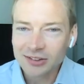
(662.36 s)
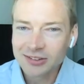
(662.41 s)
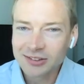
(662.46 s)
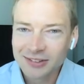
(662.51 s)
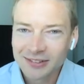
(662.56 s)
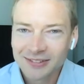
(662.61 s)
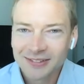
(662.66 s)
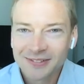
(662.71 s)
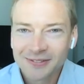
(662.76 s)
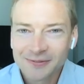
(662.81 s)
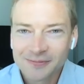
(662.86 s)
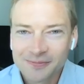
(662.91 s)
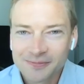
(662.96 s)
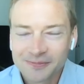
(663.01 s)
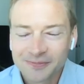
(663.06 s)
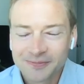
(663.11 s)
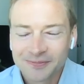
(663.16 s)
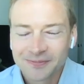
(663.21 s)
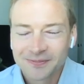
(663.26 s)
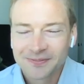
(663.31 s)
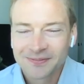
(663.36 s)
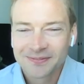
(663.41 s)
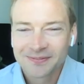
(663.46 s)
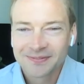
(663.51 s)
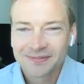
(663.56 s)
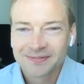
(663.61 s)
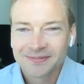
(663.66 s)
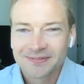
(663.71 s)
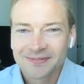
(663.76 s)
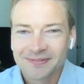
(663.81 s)

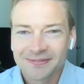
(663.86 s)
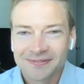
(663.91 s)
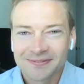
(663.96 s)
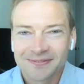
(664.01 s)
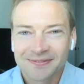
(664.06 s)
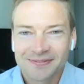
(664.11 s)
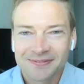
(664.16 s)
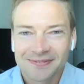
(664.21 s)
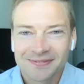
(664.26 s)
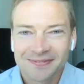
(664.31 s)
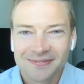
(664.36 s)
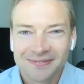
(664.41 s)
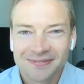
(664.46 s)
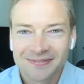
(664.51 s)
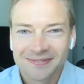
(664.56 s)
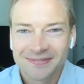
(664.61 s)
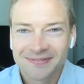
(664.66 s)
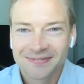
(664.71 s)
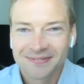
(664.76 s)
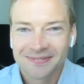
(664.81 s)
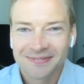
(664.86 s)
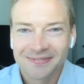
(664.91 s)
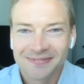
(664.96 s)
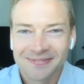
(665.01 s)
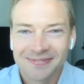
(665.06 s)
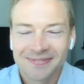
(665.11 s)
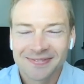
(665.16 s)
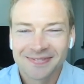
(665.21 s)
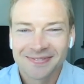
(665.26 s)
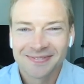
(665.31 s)

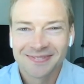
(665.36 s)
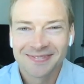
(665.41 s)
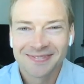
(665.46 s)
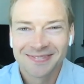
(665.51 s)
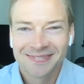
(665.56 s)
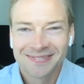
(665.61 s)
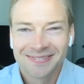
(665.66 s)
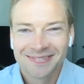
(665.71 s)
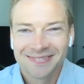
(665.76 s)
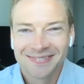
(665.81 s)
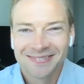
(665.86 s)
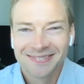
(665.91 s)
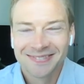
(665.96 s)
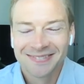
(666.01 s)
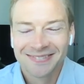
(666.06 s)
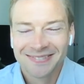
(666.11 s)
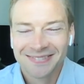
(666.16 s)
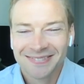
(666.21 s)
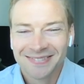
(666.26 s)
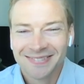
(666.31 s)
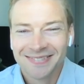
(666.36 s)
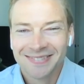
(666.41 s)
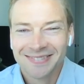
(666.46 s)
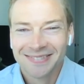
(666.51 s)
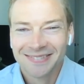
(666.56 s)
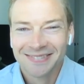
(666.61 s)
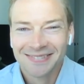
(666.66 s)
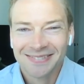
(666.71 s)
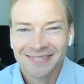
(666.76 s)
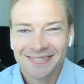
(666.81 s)
This person isn't speaking.